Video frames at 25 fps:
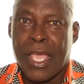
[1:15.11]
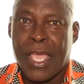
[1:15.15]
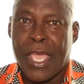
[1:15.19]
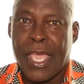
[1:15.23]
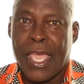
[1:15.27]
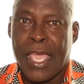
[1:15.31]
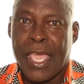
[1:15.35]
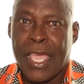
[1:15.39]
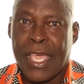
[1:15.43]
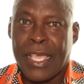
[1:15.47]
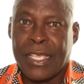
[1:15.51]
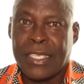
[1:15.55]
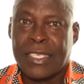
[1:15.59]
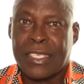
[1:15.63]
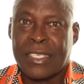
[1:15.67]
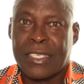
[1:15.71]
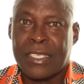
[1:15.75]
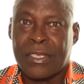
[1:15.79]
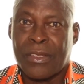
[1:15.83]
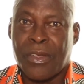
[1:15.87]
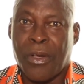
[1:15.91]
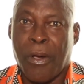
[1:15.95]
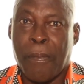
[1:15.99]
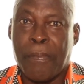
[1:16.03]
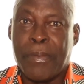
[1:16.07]

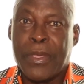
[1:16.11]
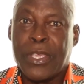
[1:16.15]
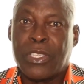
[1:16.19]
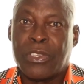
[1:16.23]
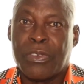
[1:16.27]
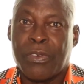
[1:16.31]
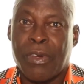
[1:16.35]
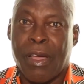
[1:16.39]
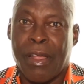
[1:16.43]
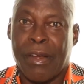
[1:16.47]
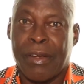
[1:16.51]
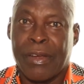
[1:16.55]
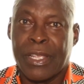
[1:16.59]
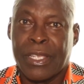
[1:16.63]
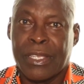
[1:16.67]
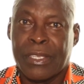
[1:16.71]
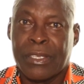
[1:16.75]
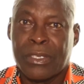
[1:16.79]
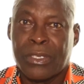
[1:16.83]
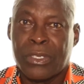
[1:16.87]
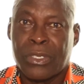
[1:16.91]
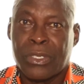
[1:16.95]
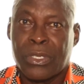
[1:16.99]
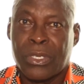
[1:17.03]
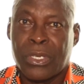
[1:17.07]
his obituary
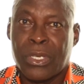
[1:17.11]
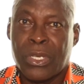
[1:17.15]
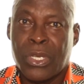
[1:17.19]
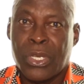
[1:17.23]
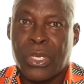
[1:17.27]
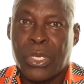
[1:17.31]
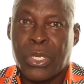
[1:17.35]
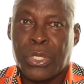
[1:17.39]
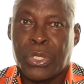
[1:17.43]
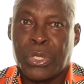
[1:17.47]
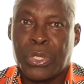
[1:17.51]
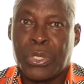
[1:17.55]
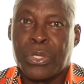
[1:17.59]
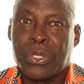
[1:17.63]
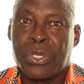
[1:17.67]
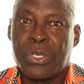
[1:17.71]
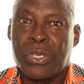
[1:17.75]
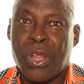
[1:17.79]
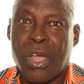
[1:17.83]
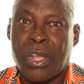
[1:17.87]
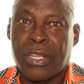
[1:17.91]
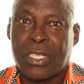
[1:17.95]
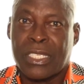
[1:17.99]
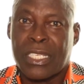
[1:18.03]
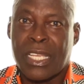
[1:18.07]
should
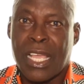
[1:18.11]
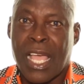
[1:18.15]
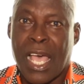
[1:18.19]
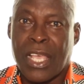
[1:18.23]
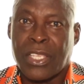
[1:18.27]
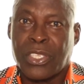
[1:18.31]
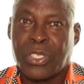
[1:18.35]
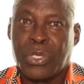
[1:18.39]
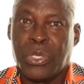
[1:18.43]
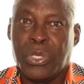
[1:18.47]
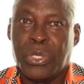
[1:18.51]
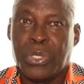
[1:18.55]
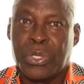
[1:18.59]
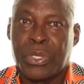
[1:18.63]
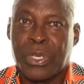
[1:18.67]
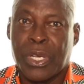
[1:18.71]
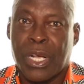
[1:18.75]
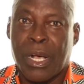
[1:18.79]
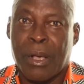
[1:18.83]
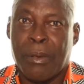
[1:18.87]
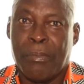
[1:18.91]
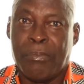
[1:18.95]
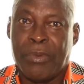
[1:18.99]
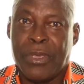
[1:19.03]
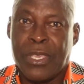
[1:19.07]
not, as
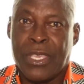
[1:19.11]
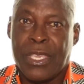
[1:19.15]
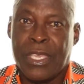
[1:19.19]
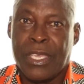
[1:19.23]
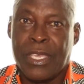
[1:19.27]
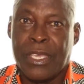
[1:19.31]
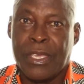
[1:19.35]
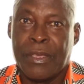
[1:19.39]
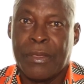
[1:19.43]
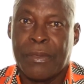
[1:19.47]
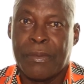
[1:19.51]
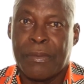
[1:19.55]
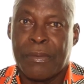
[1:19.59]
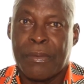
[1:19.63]
usual, be